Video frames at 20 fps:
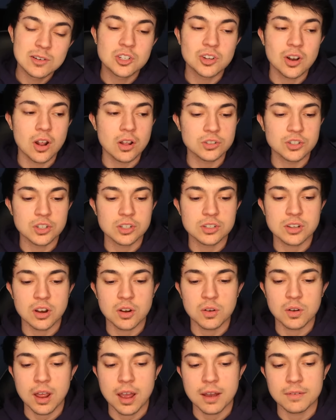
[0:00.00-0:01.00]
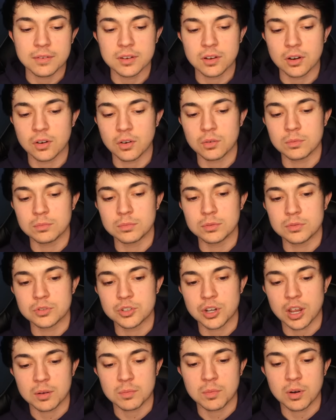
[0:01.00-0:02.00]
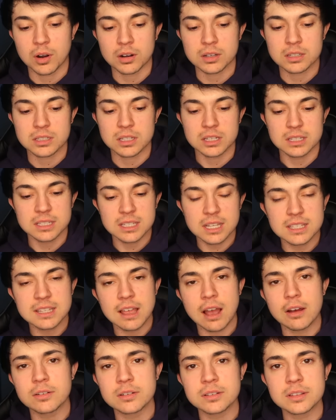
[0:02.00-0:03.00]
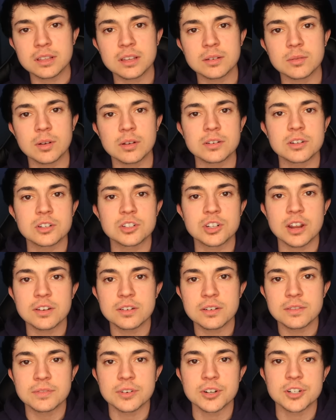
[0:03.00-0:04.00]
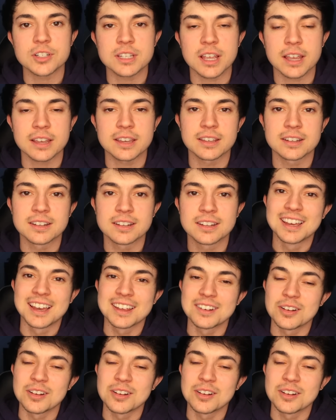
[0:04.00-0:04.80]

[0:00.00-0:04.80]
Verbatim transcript: We should all just start having our own blue check marks. Like, sit down and think about your gender for a second.